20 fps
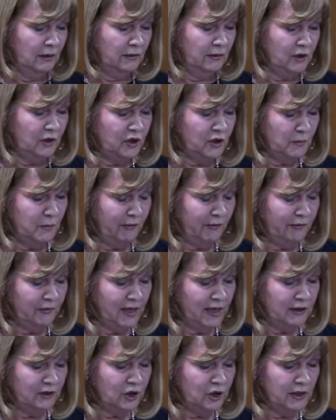There should be
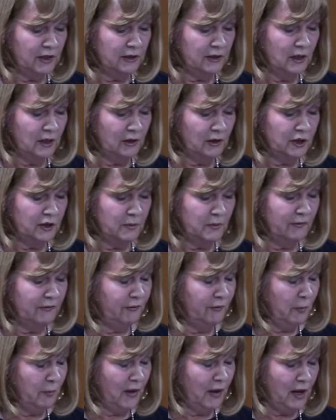financial acknowledgement
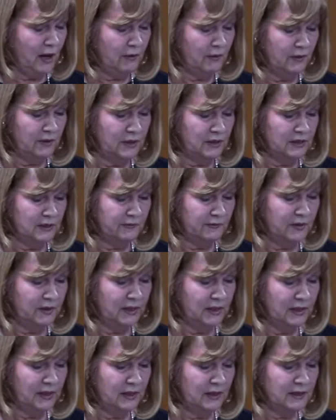for parents for
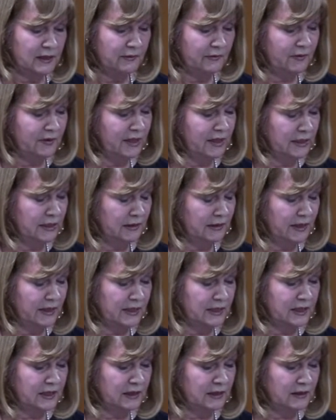the years of guilt
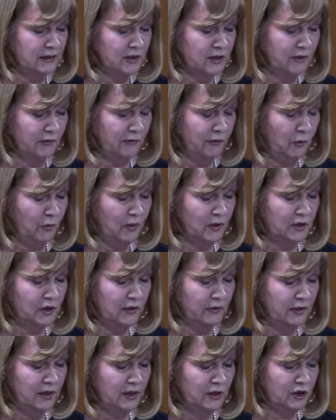they still suffer
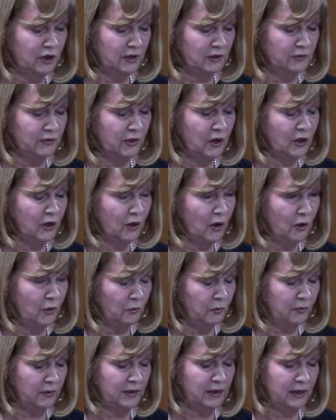watching their children
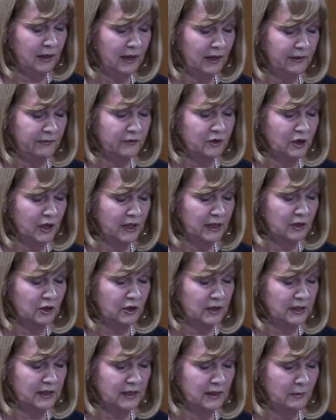cope with
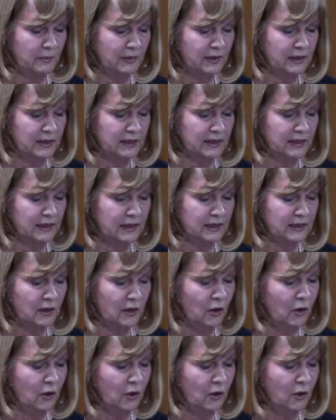life-changing disabilities.